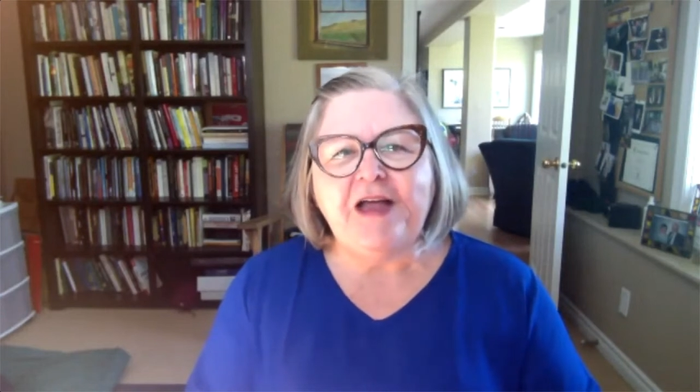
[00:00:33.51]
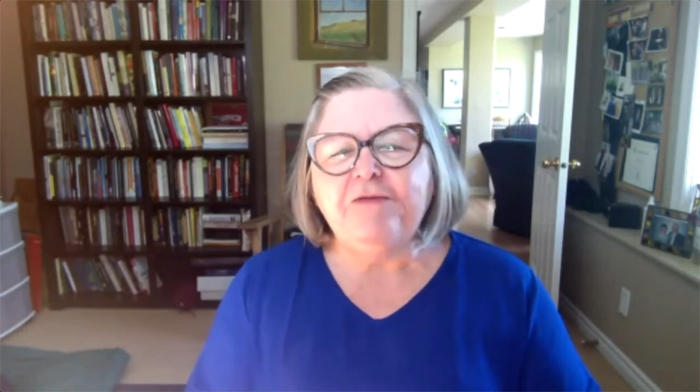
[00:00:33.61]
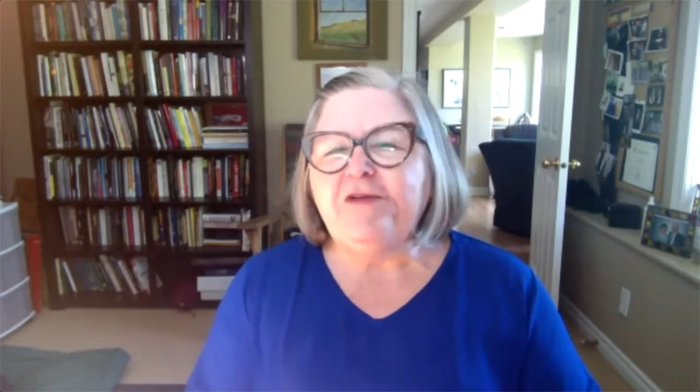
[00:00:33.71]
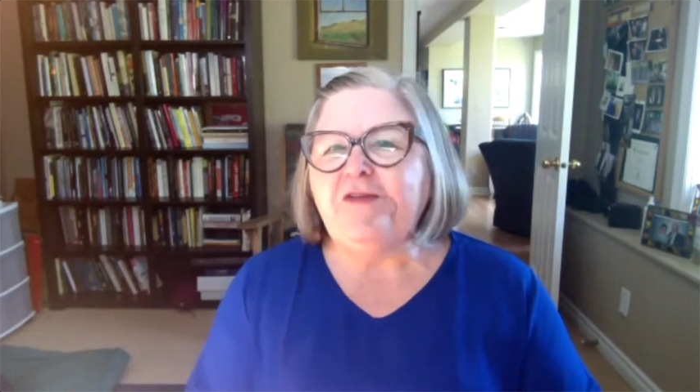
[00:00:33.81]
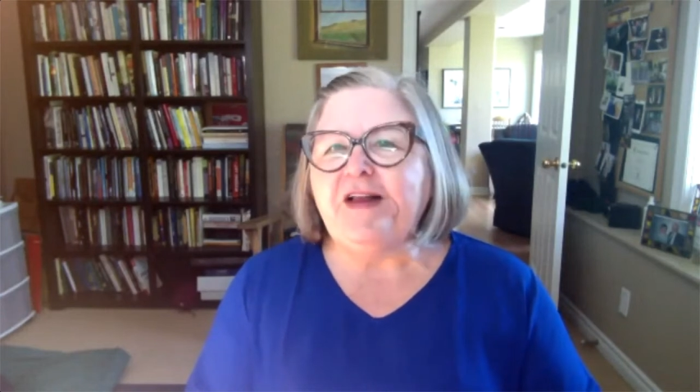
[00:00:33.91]

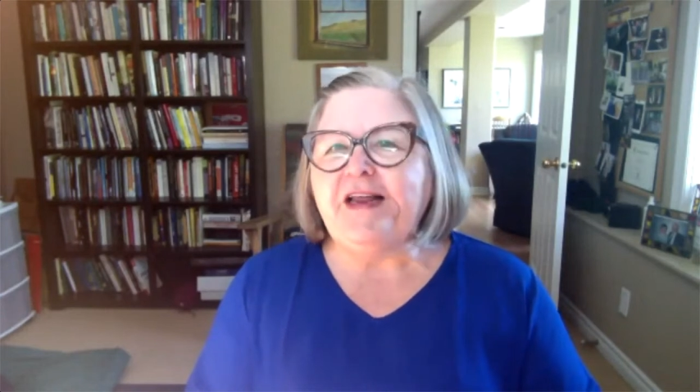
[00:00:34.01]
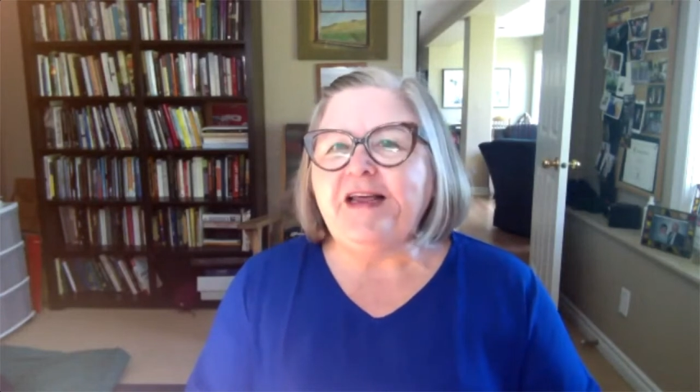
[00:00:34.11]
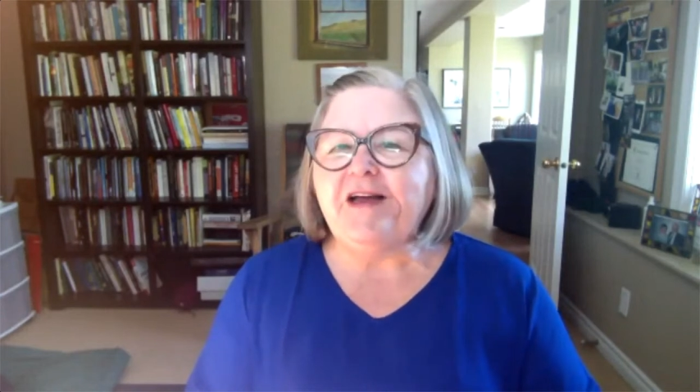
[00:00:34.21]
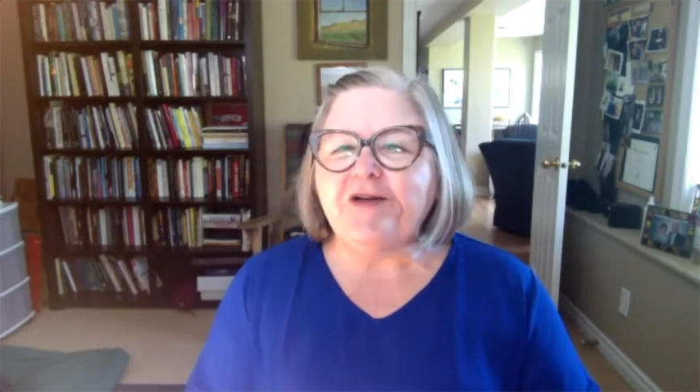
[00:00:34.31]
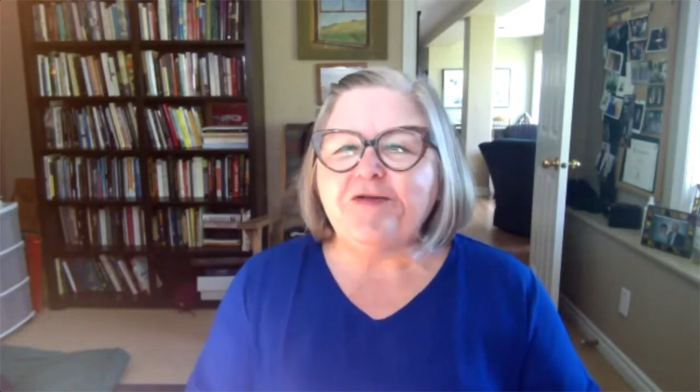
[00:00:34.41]

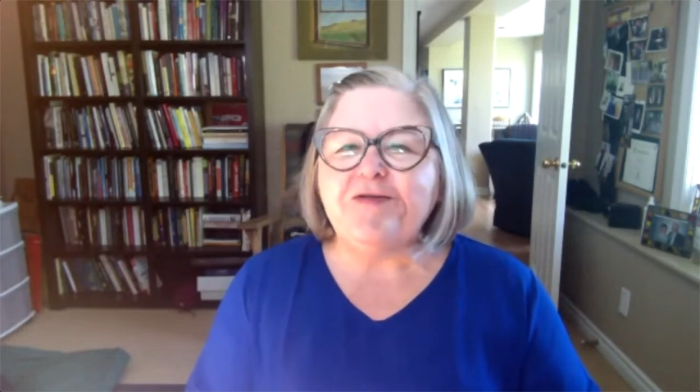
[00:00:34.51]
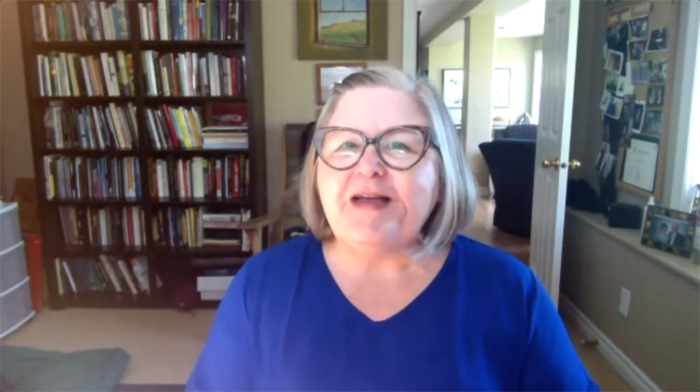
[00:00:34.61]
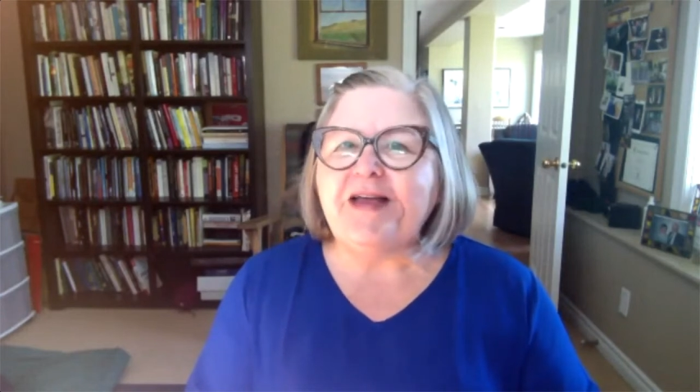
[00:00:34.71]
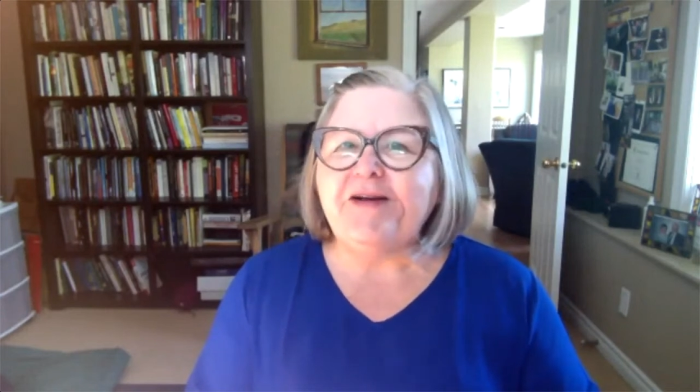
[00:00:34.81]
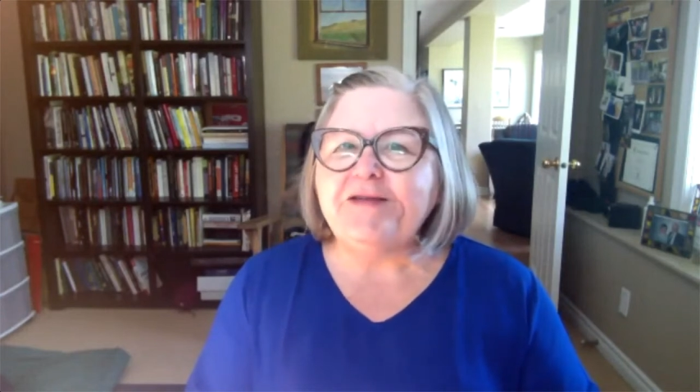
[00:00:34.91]
revealing a
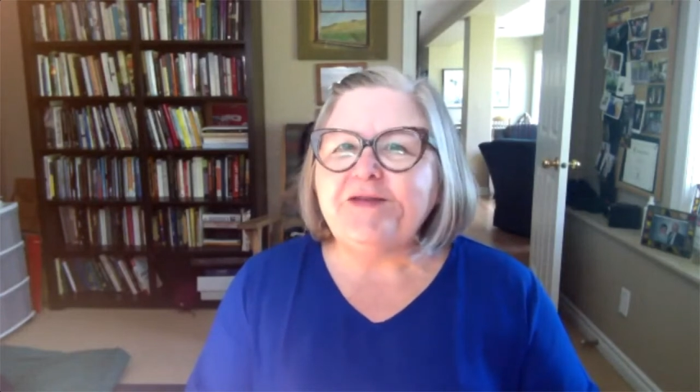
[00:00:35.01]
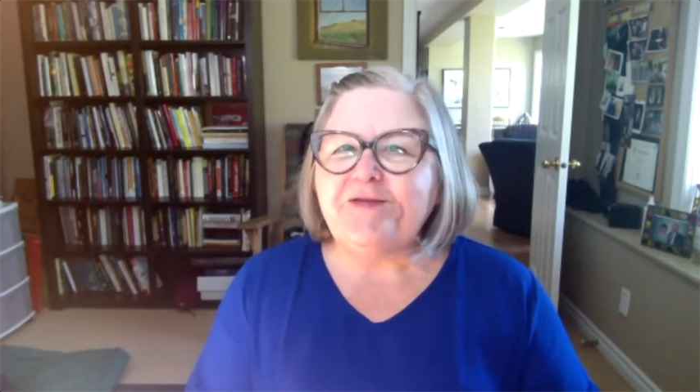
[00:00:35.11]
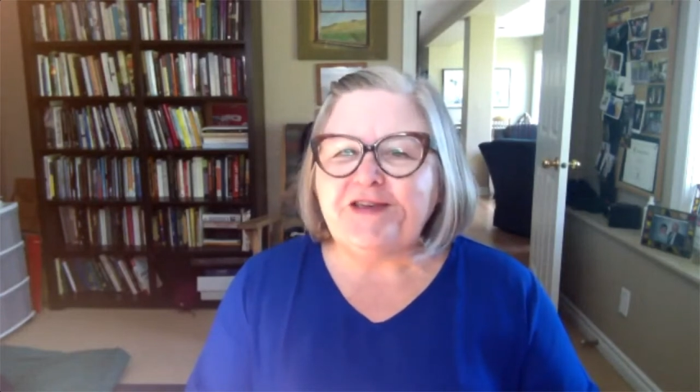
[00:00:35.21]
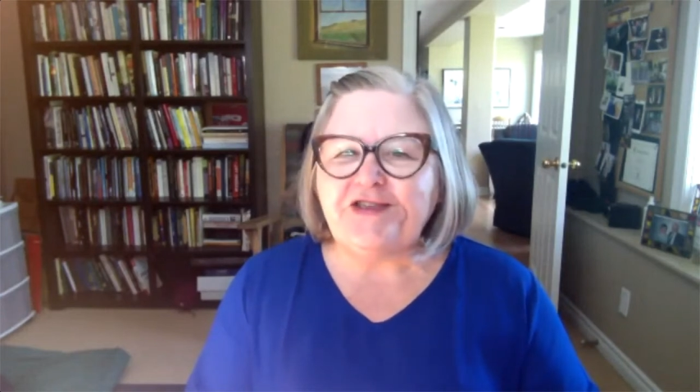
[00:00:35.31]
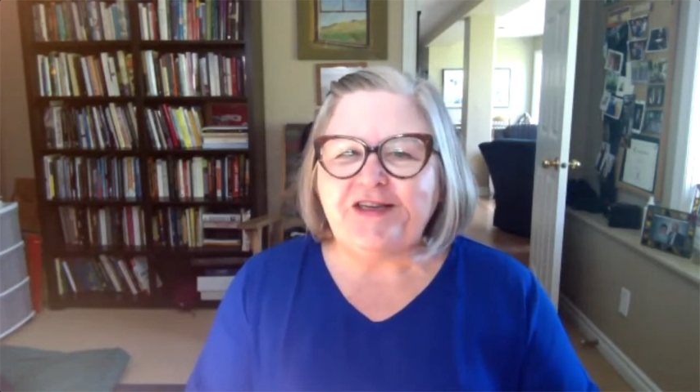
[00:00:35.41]
creator's
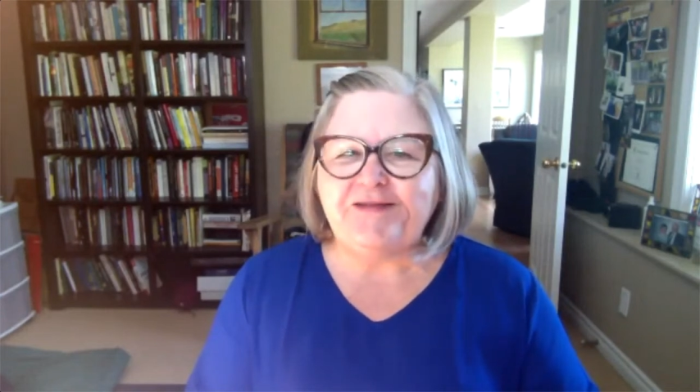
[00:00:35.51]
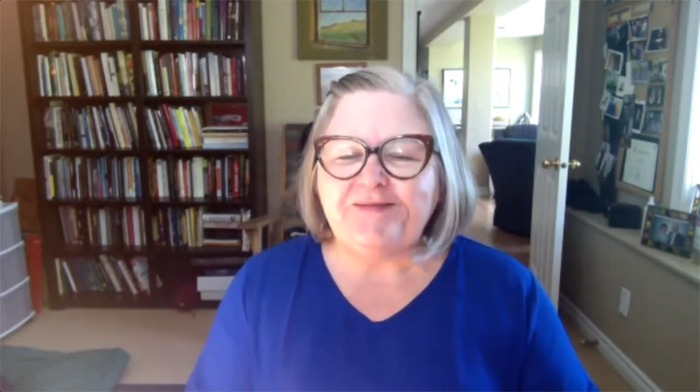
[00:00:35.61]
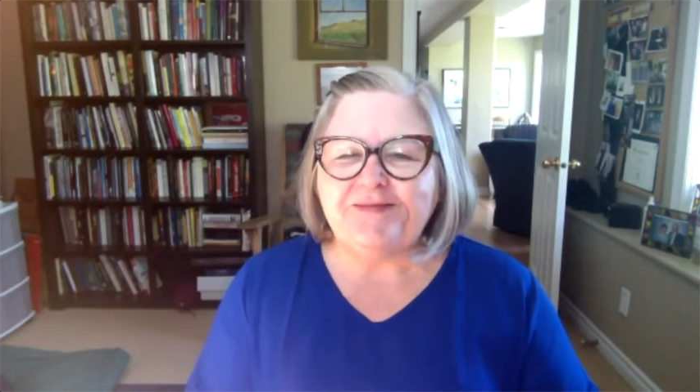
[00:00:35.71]
vision.